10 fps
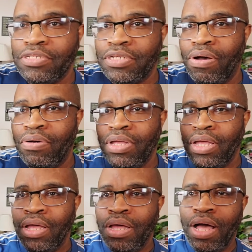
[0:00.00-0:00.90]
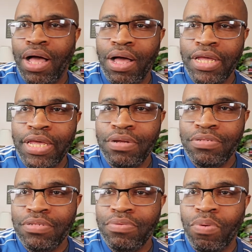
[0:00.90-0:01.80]
So, uh, again,
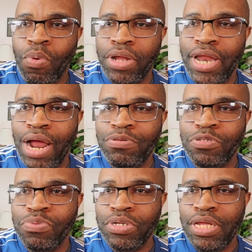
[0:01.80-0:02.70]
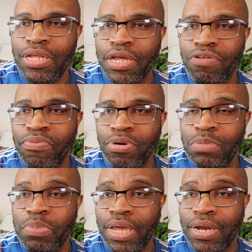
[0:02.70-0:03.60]
one that I was really looking forward to
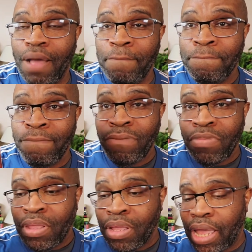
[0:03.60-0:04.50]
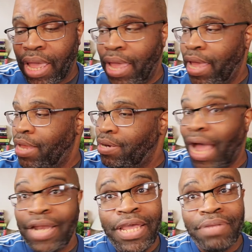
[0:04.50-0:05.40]
picking up and
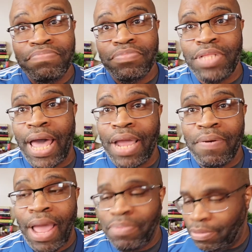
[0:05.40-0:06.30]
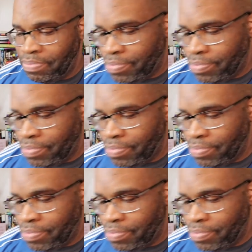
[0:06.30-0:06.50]
I did. Glad I grabbed it.